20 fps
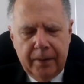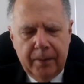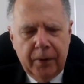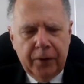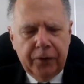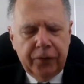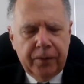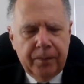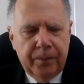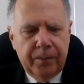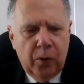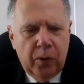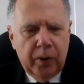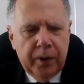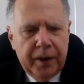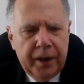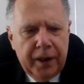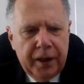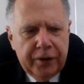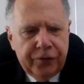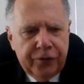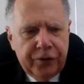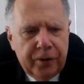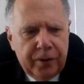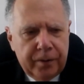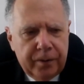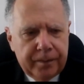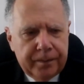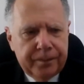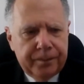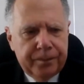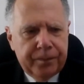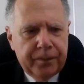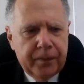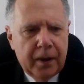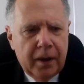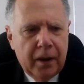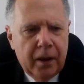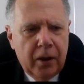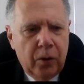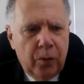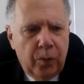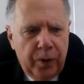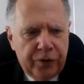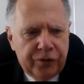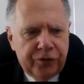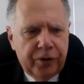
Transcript: The most important issue we